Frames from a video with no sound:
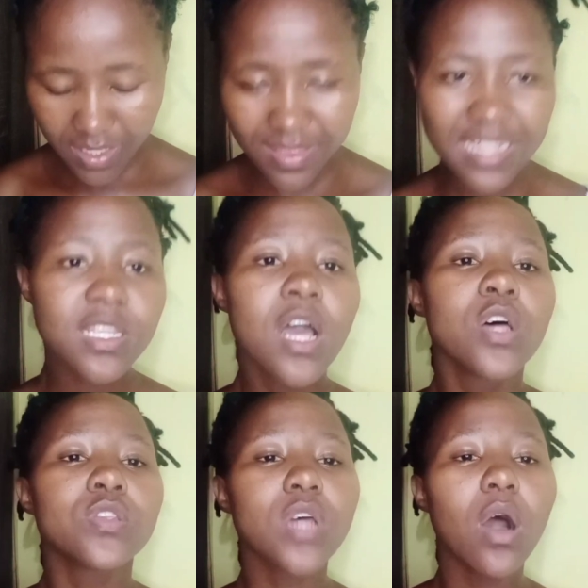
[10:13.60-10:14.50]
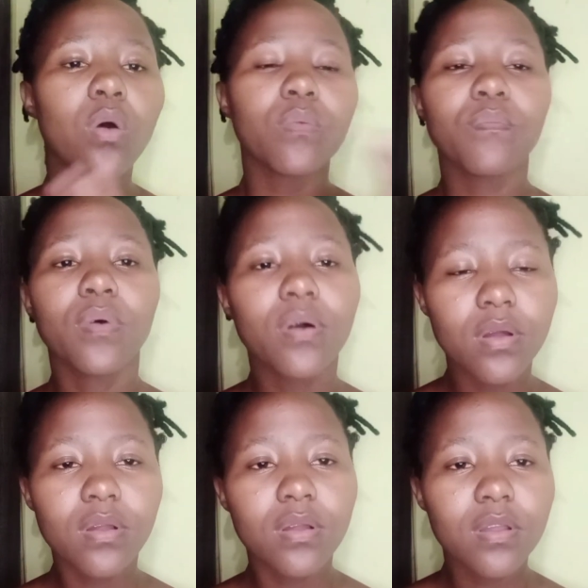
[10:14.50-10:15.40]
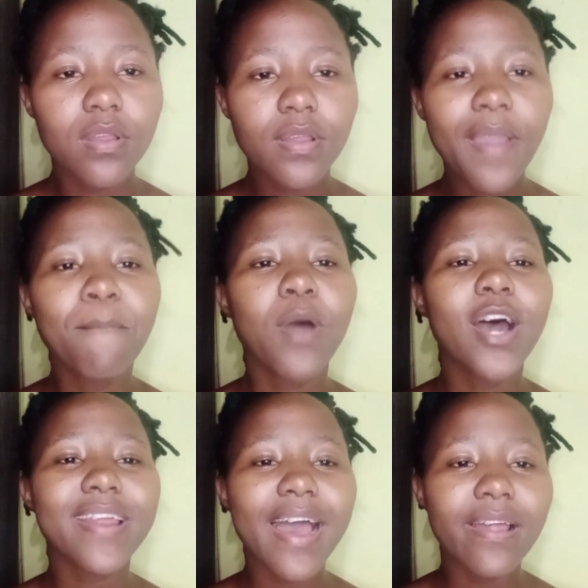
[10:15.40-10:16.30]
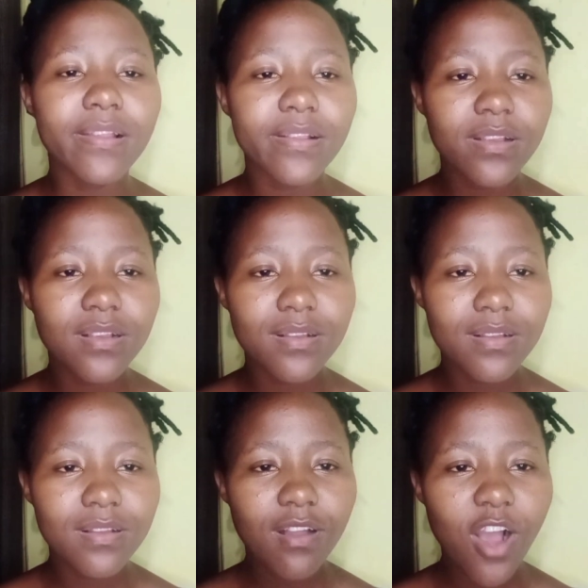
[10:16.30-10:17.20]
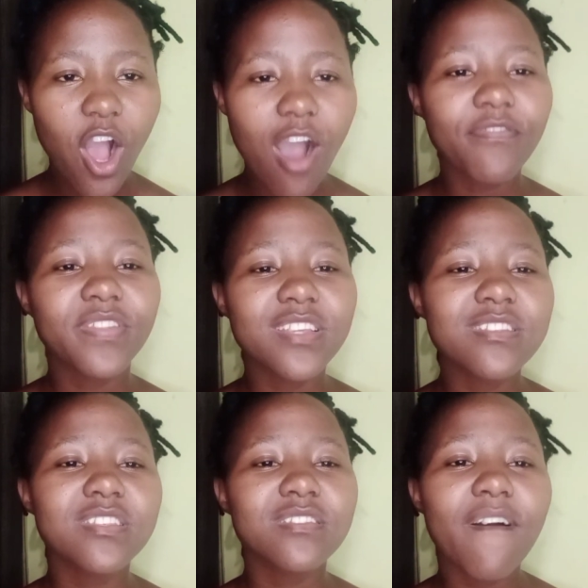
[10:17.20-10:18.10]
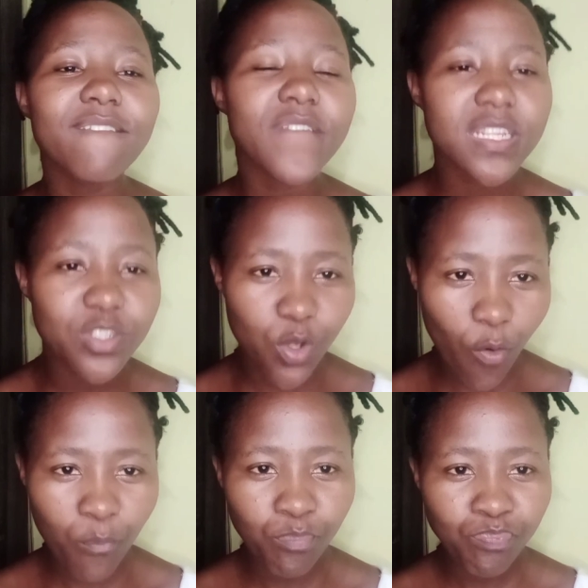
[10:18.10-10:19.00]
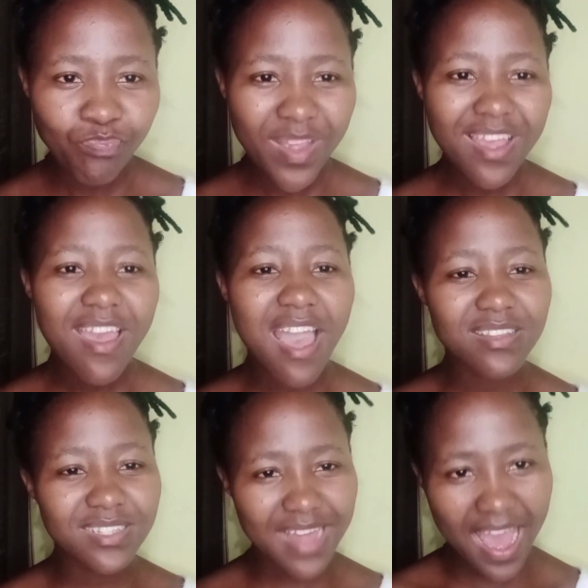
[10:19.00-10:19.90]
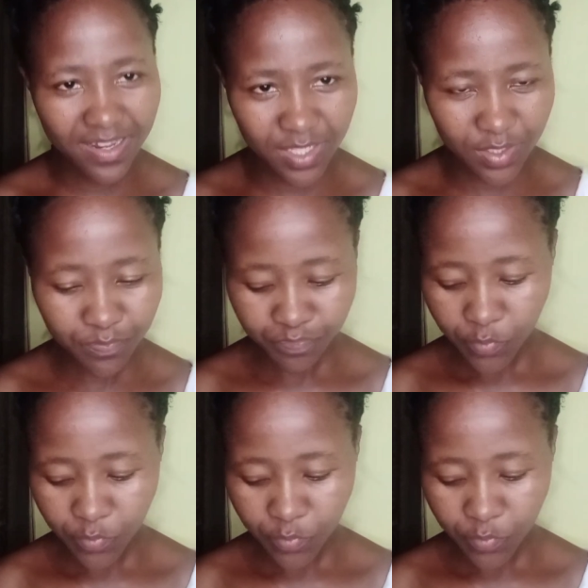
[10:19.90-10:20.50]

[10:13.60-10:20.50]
that's so immoral of this video is that